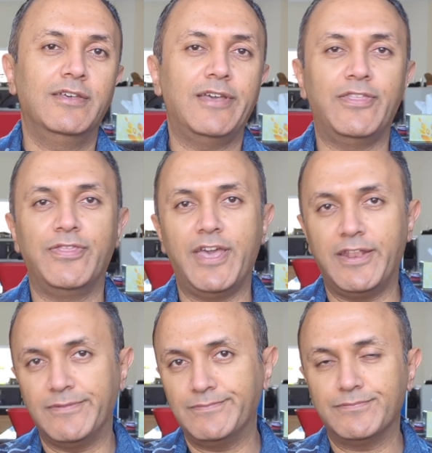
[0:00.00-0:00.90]
And
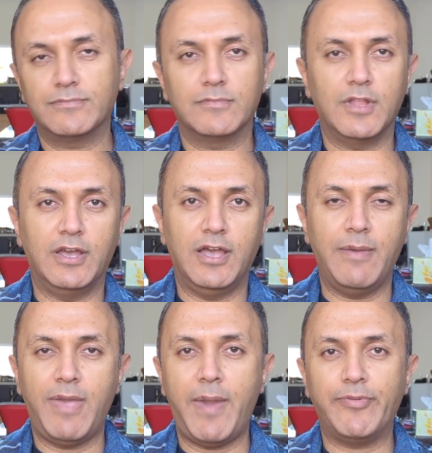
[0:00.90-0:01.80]
then
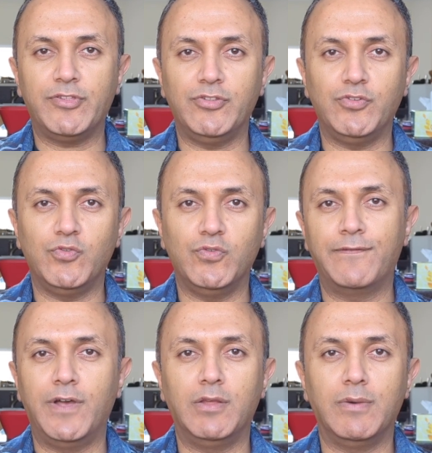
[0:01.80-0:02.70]
I'm happy to do
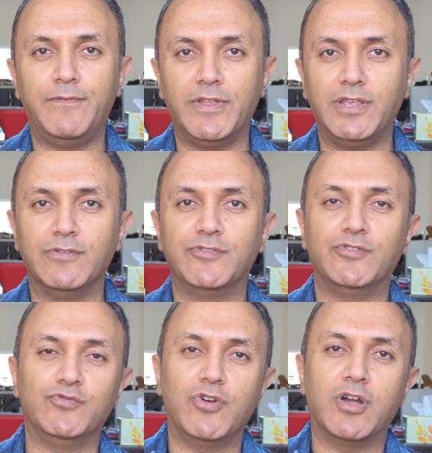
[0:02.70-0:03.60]
follow-up videos
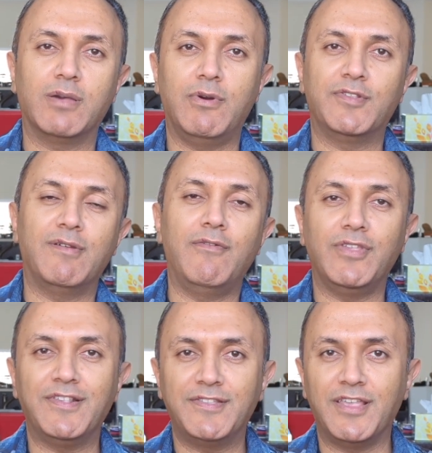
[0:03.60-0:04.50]
to talk about some of
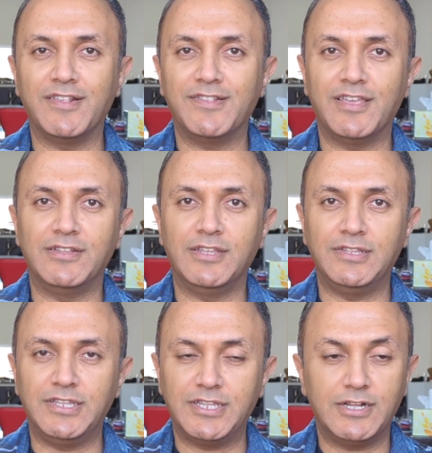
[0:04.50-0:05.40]
these things in
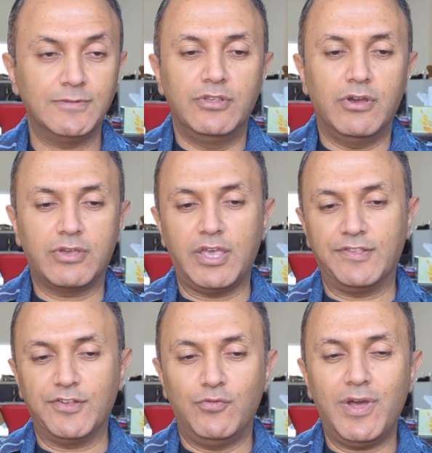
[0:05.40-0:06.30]
detail. Okay,
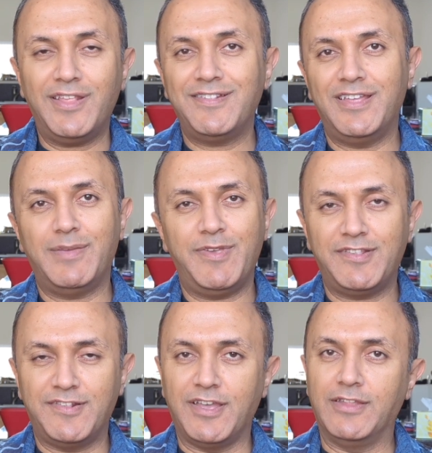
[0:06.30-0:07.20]
so what is database
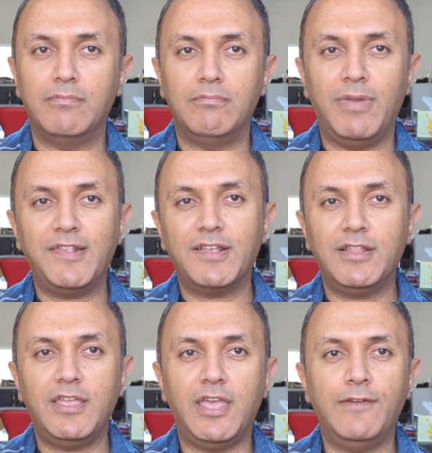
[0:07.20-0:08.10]
design?
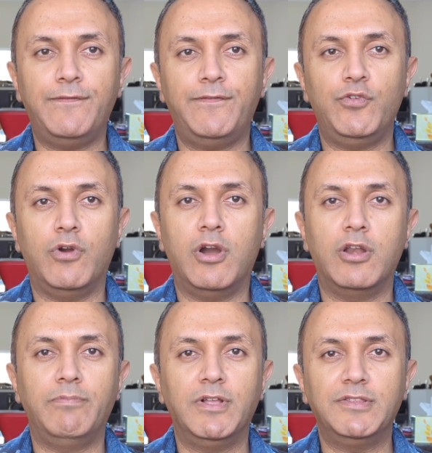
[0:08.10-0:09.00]
Basically, if you are
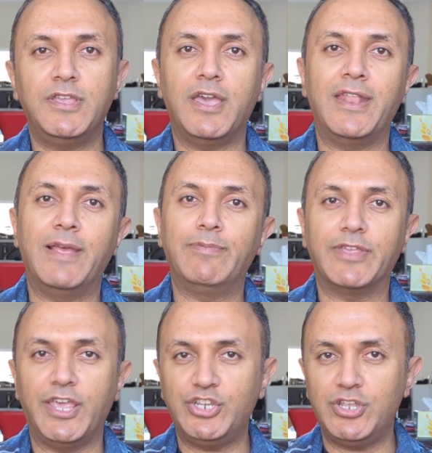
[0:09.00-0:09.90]
building an
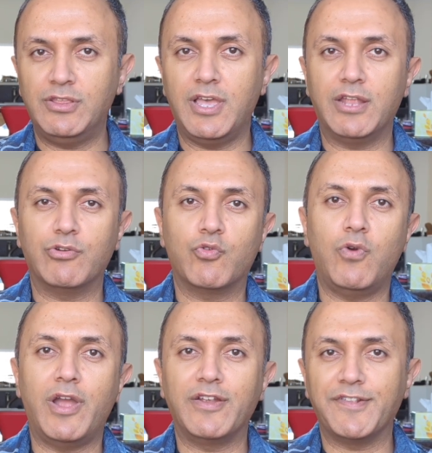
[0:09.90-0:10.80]
application that
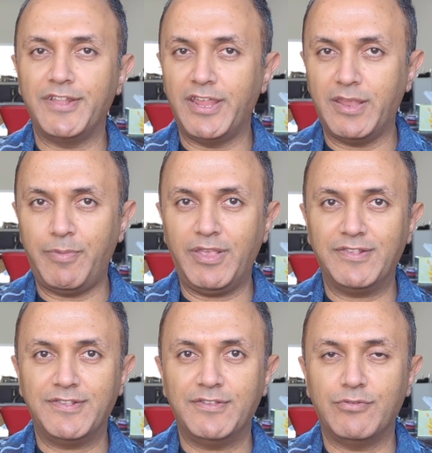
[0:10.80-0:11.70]
requires a
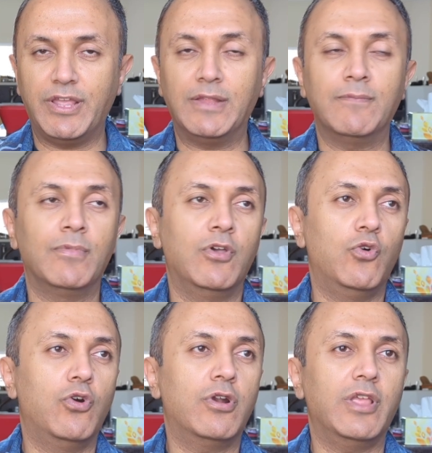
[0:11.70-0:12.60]
database, right?
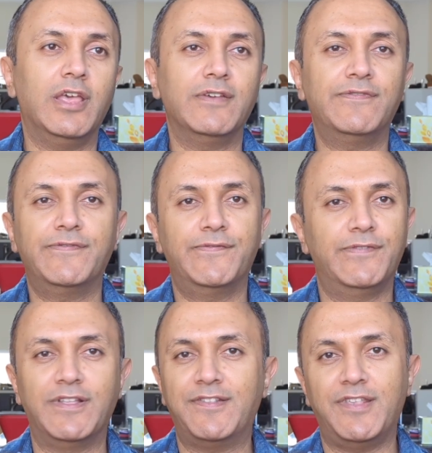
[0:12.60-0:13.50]
Or if,
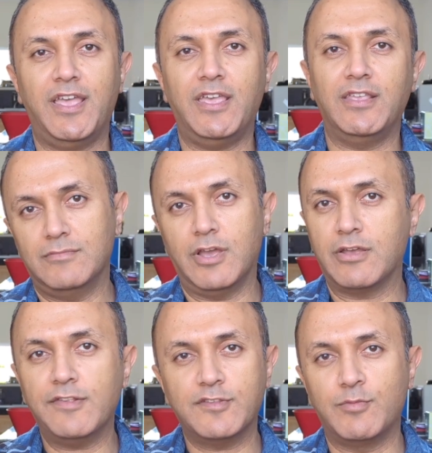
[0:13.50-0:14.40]
let's say, a
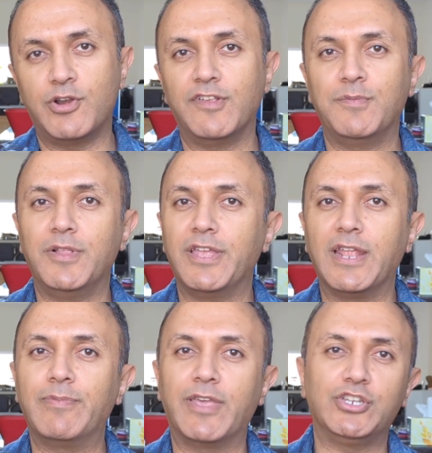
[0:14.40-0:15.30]
customer is building an
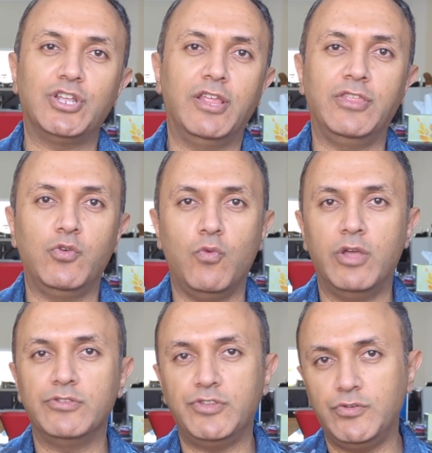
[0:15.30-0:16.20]
application and they
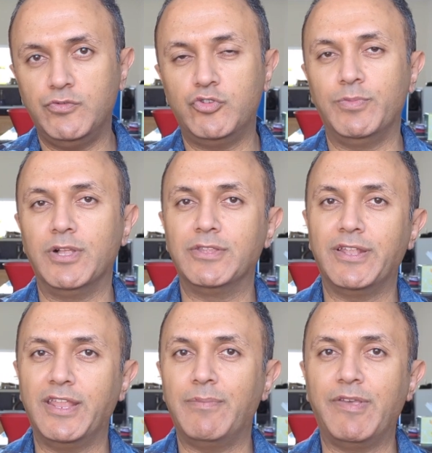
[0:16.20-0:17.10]
want you to build a
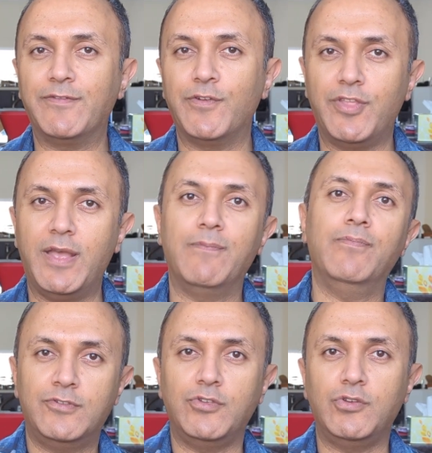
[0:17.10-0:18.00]
database for them
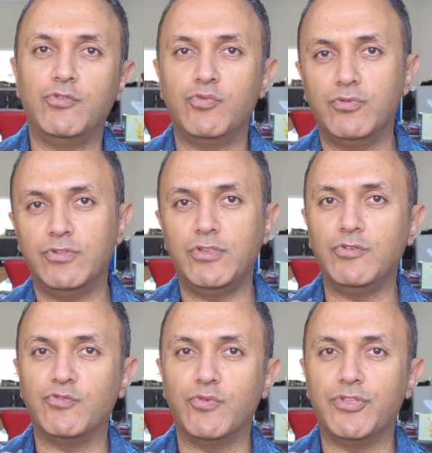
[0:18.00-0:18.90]
to
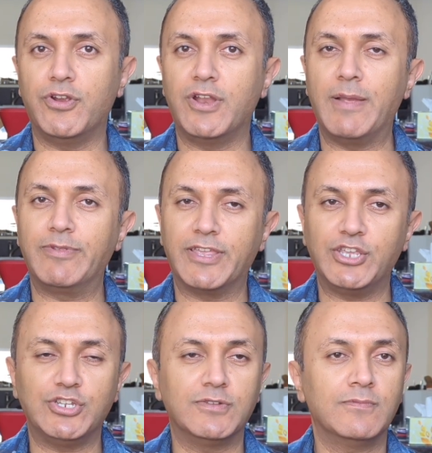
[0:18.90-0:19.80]
use with their
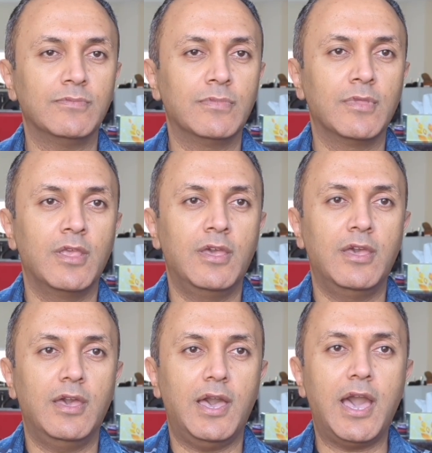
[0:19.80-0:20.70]
application.
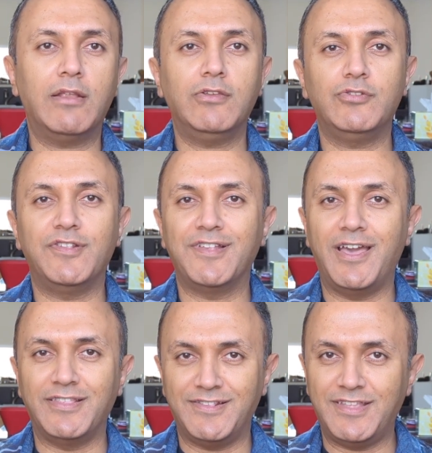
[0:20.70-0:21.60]
How do you
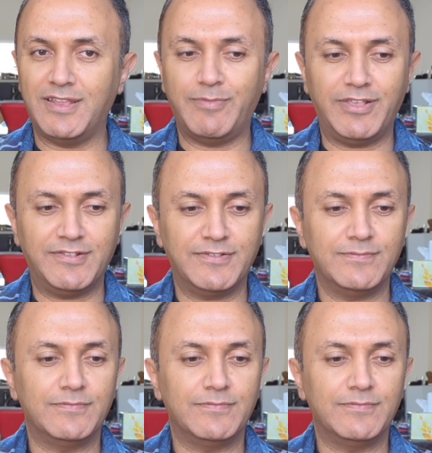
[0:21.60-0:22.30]
design this database?